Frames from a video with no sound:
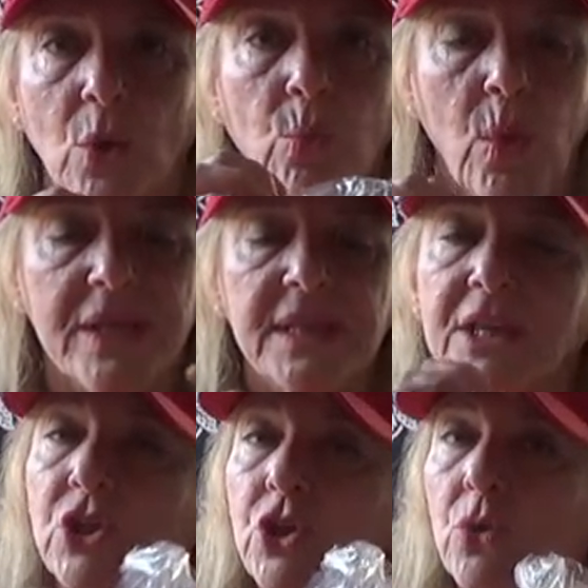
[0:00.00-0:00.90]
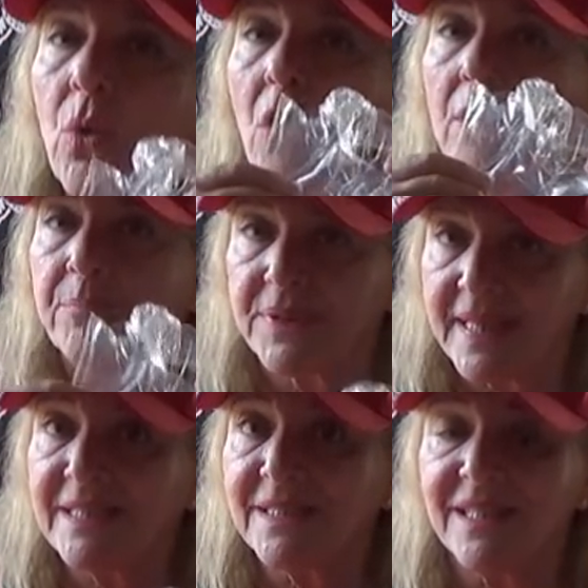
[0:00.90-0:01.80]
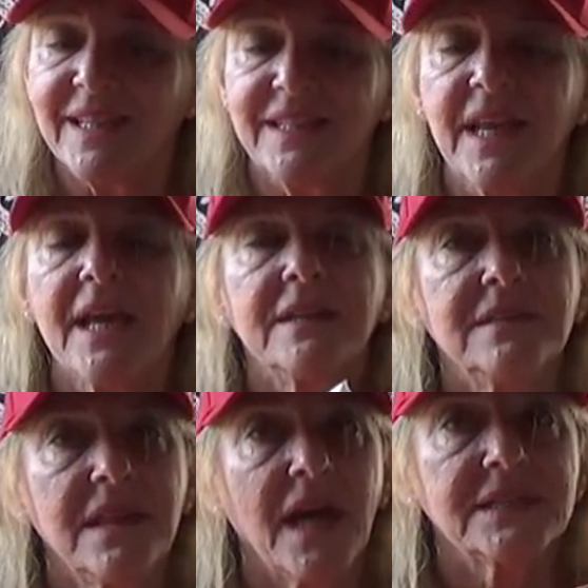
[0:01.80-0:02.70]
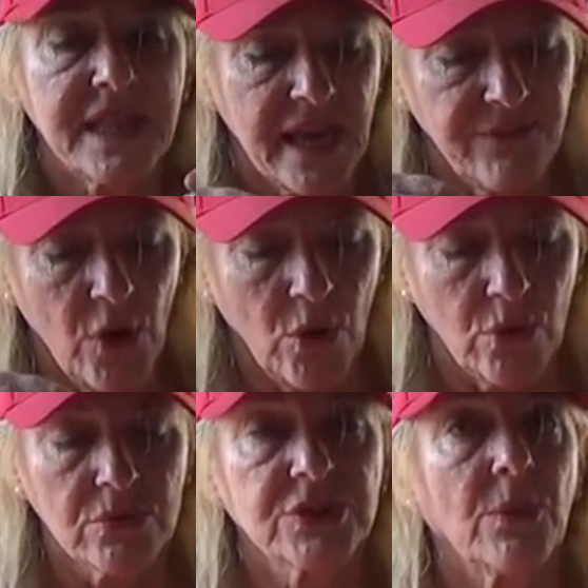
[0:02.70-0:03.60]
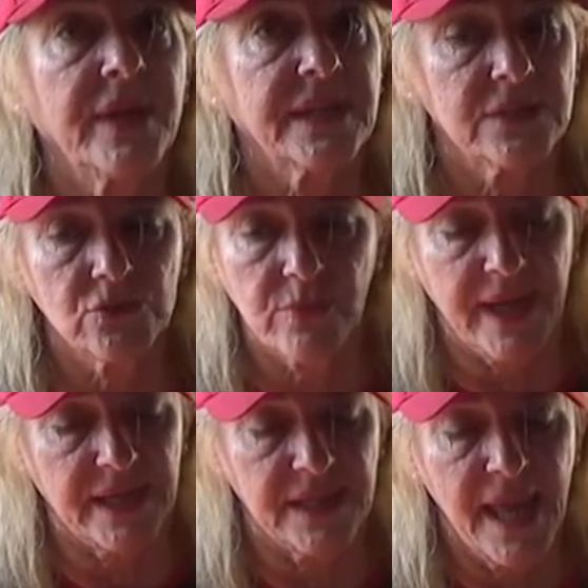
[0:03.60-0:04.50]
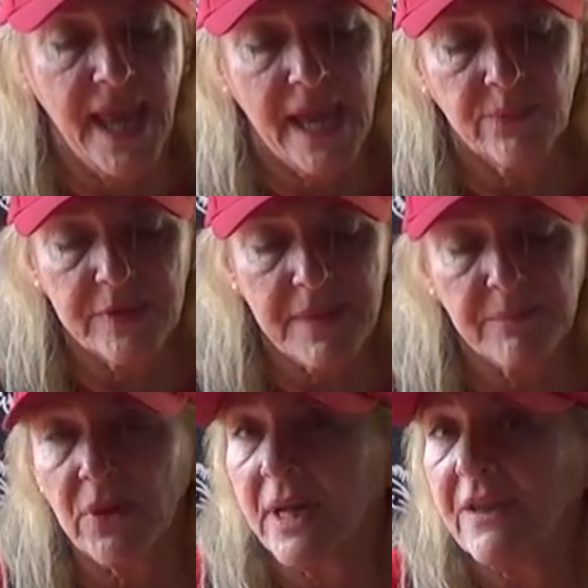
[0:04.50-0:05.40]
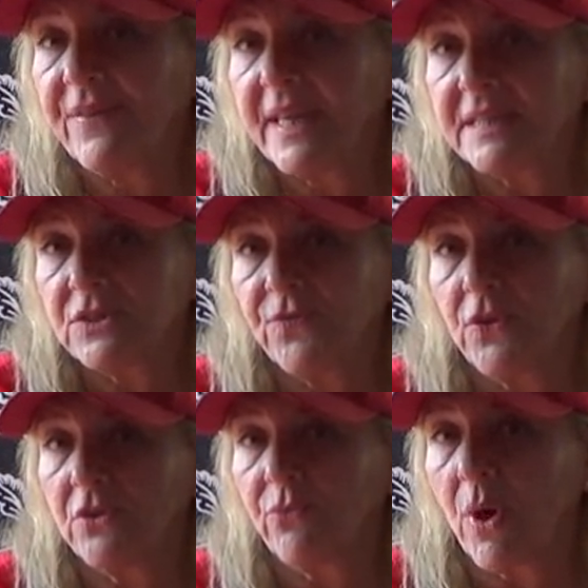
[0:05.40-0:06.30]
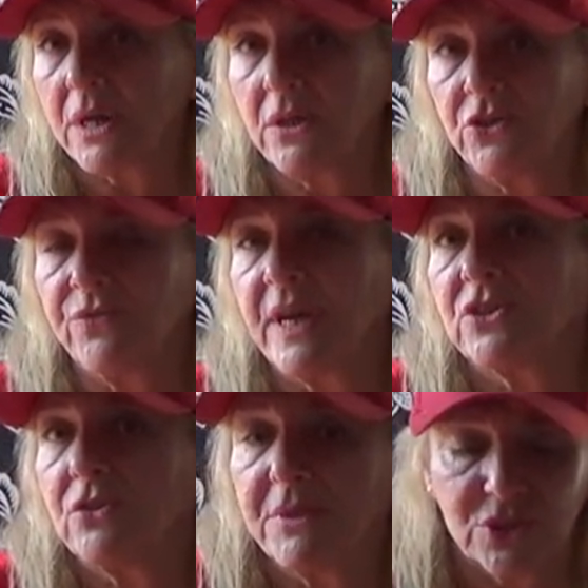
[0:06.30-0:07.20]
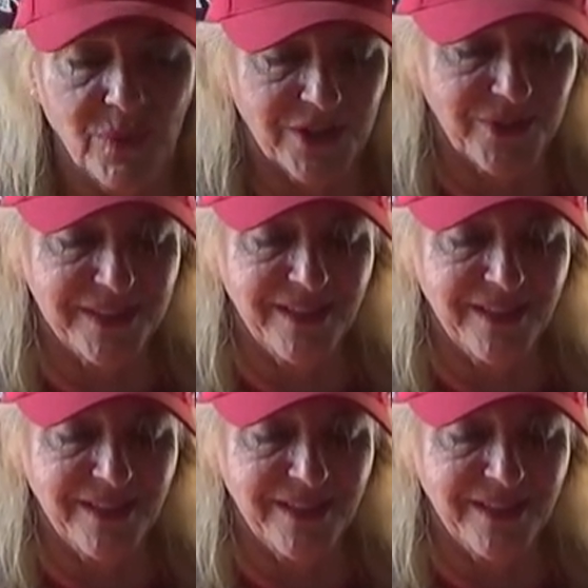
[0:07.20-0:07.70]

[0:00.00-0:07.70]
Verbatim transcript: the one that you are planting in does have holes so it can drain. And remember, if it gets full of water and you've got too much water in